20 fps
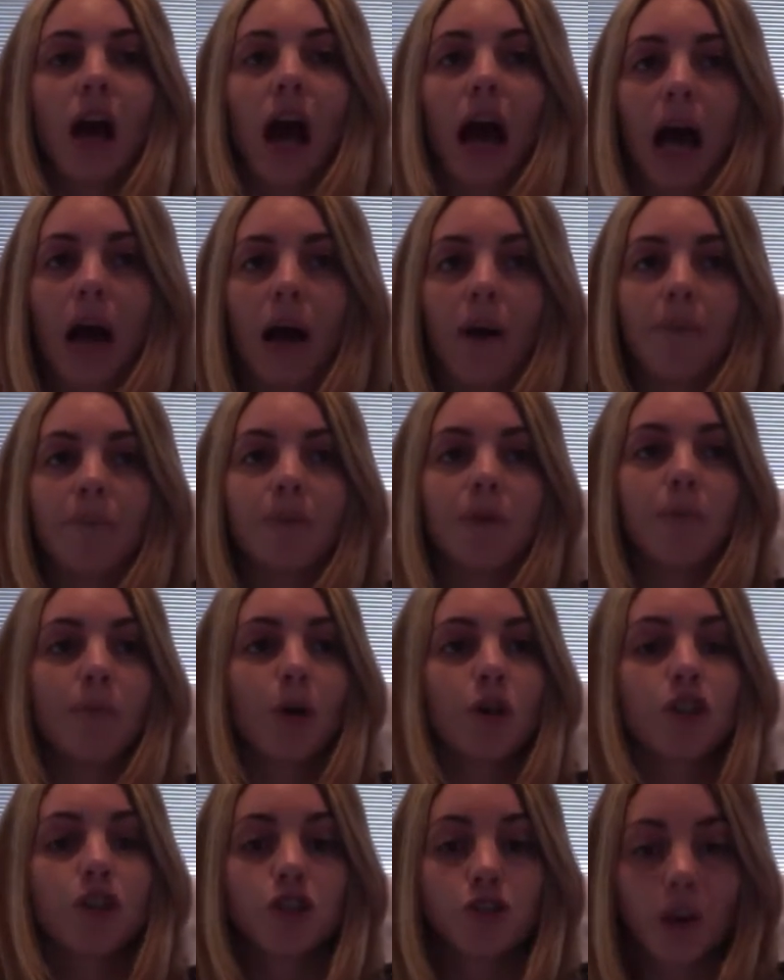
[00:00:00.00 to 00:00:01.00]
The
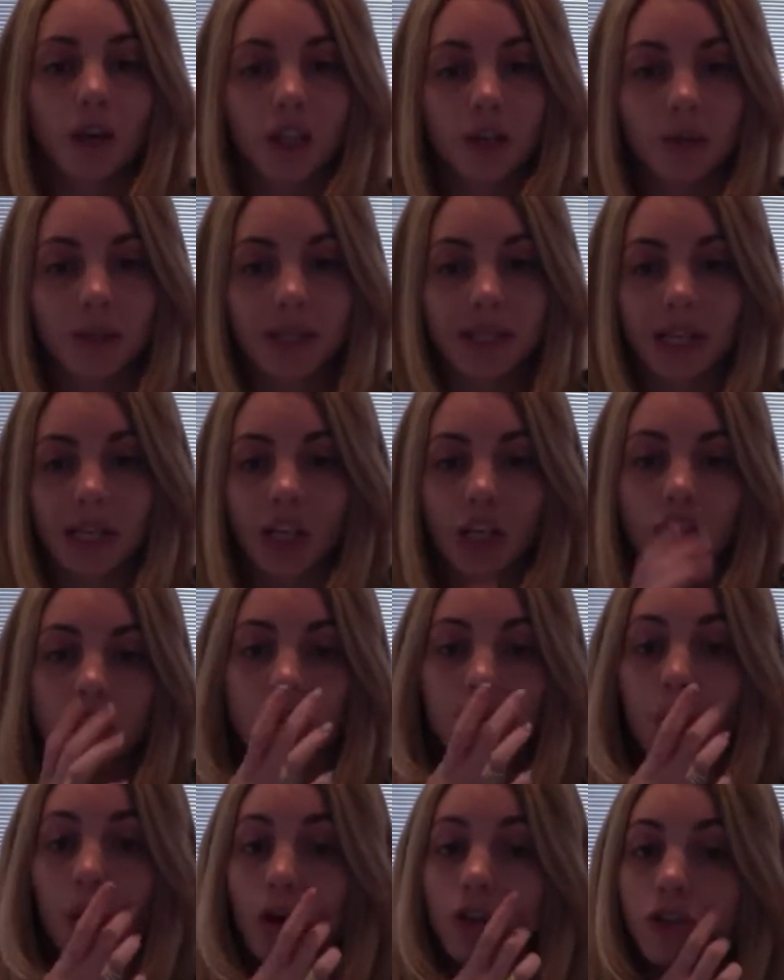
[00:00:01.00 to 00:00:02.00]
most strenuous thing you're
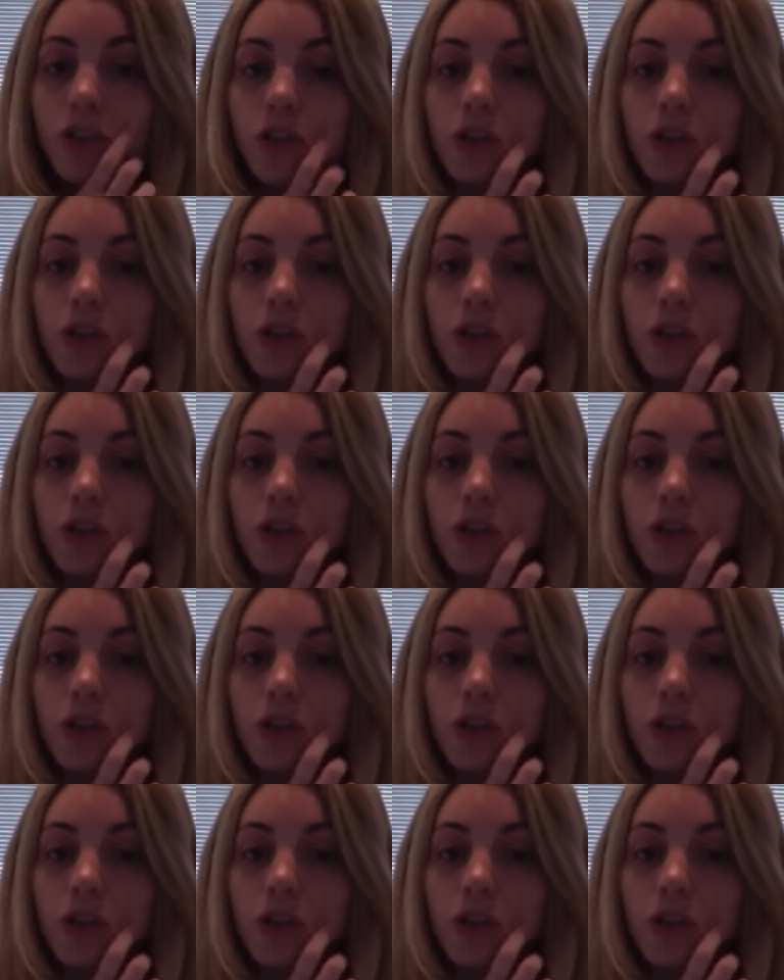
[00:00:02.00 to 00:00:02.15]
supposed